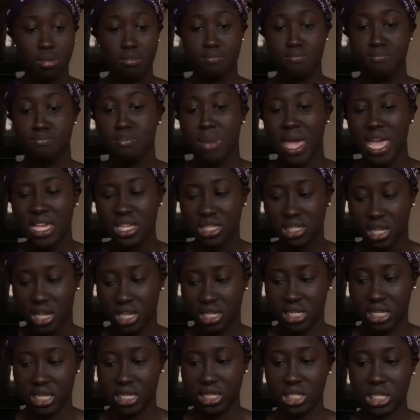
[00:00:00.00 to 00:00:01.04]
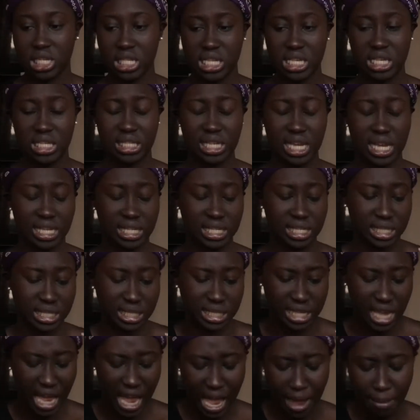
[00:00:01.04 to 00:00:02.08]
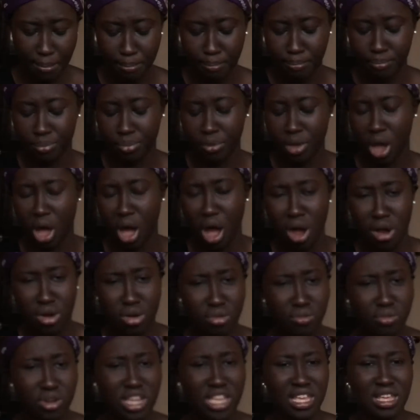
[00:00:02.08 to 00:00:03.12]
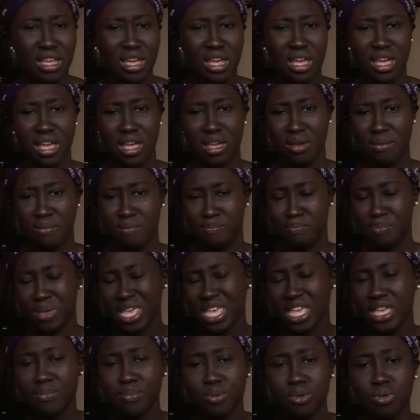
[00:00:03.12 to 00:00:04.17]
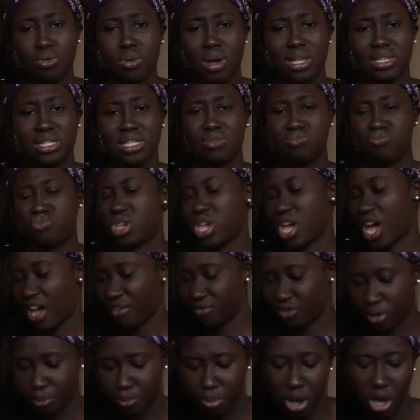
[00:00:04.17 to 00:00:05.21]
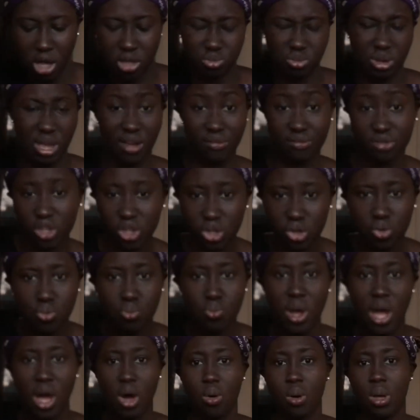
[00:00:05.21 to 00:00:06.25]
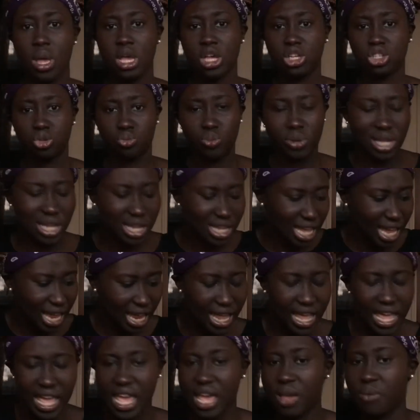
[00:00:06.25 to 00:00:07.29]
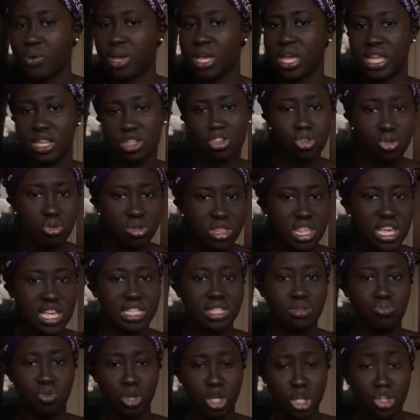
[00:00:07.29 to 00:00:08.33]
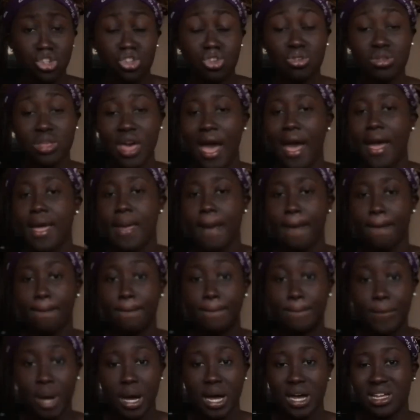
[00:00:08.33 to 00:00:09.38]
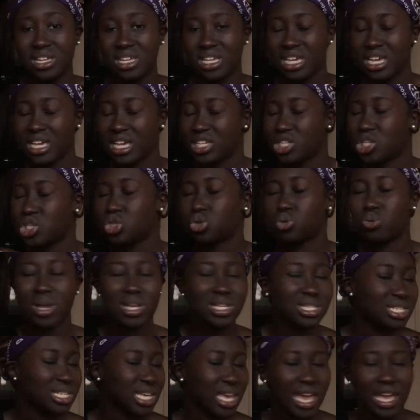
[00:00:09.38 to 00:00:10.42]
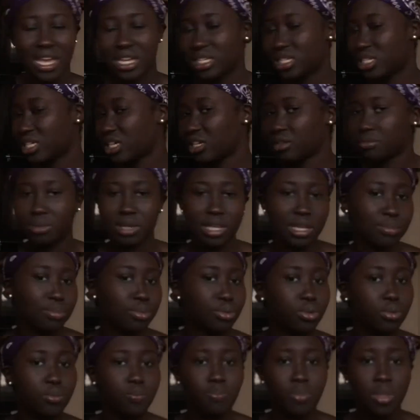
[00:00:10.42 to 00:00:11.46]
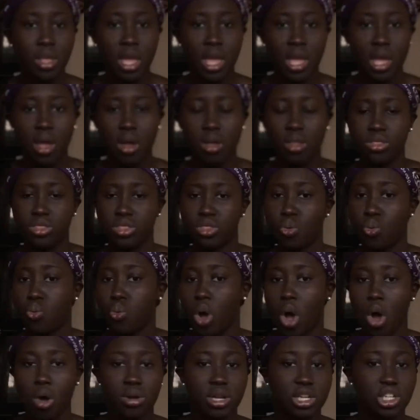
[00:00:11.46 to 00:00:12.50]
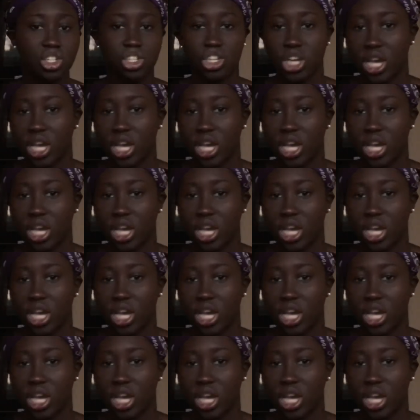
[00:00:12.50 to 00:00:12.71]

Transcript: makes us into these exam hungry people, as in we have to pass, we have to do well, so we can get here, we can do this and we can do that. But it's twenty eighteen, people. The world is